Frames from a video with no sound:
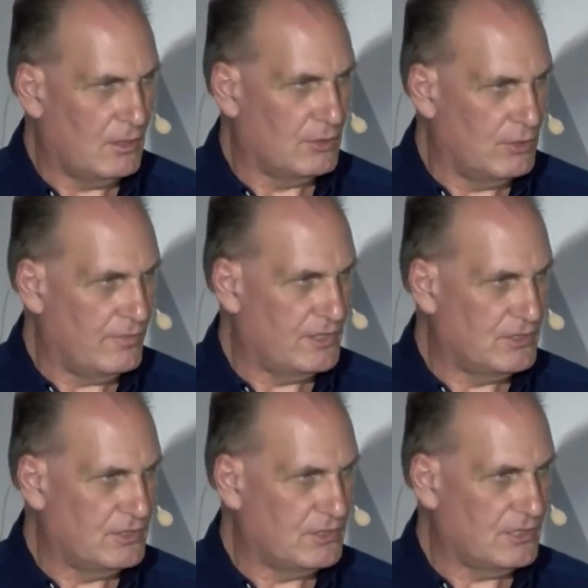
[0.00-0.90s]
on earth
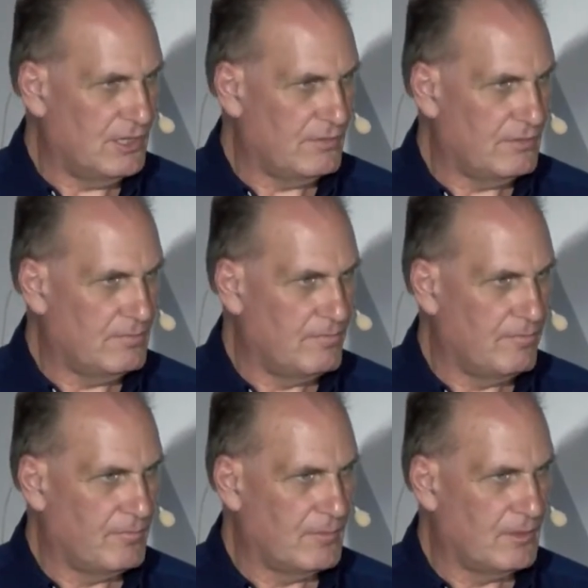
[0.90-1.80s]
as it is in heaven.
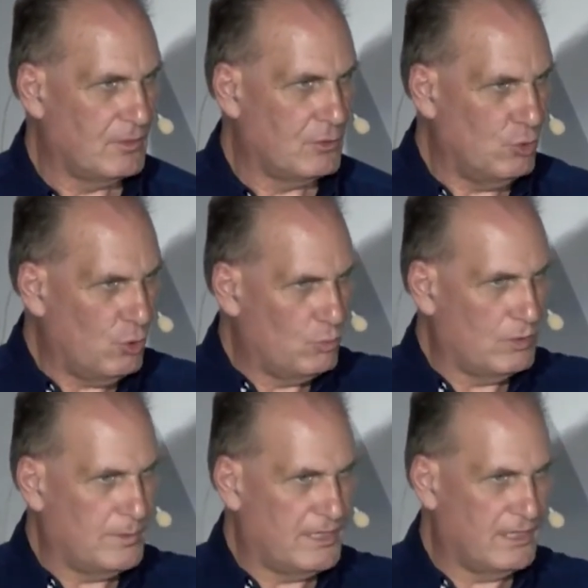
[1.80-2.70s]
Your
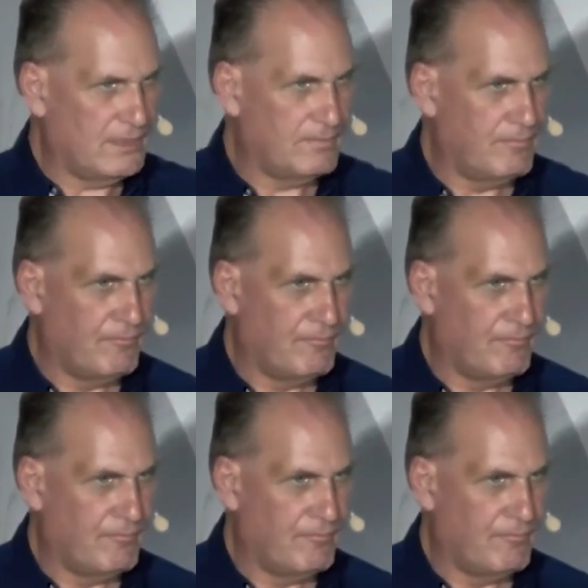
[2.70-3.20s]
will be done.